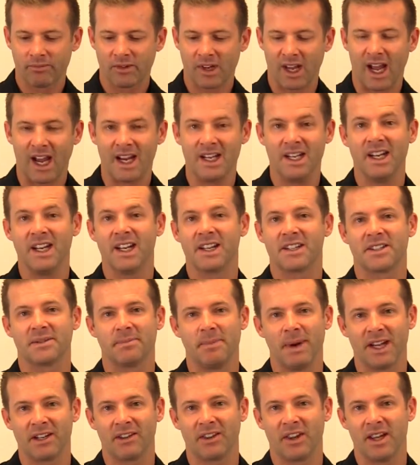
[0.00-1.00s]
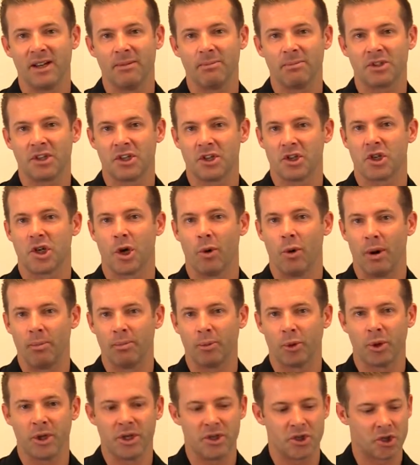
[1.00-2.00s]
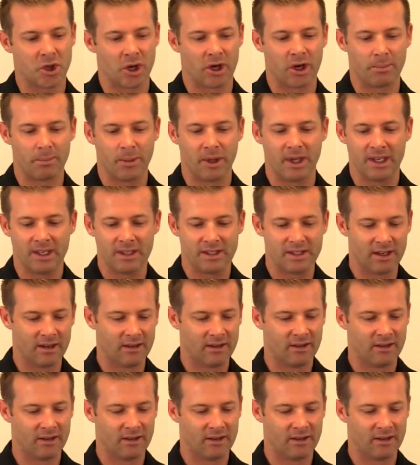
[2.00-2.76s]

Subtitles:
I did expect them to show up pre-sharpened.